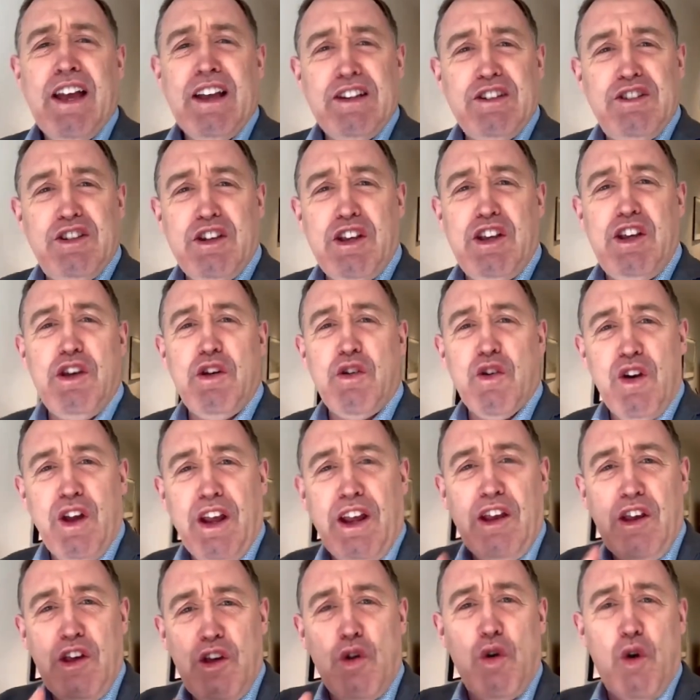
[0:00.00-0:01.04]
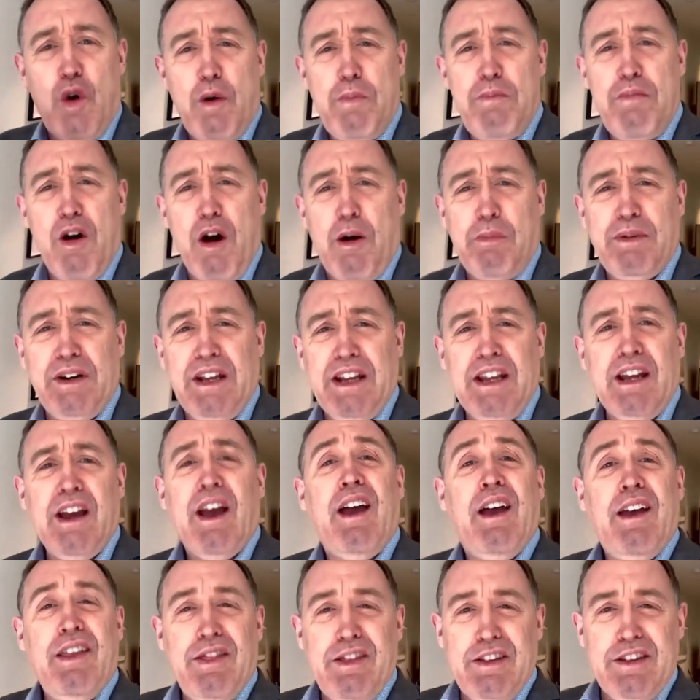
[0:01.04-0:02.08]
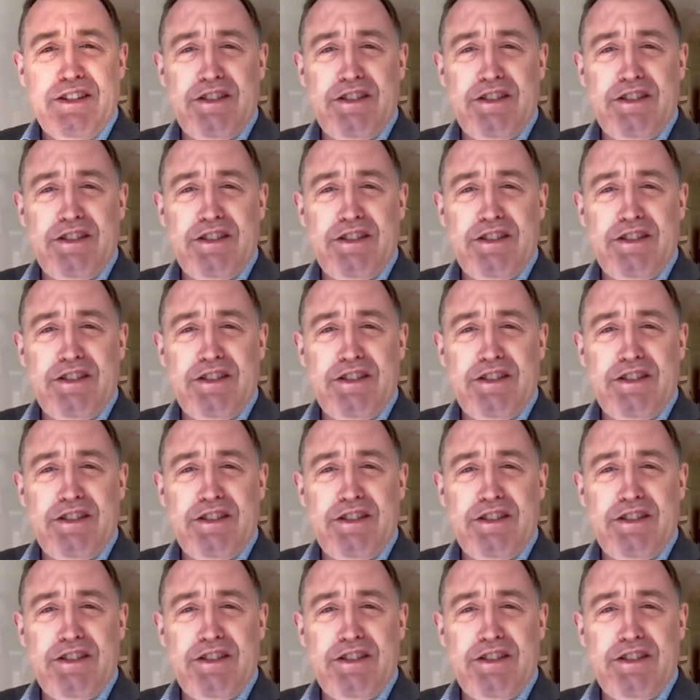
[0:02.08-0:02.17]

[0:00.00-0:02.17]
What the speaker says: in securing your property this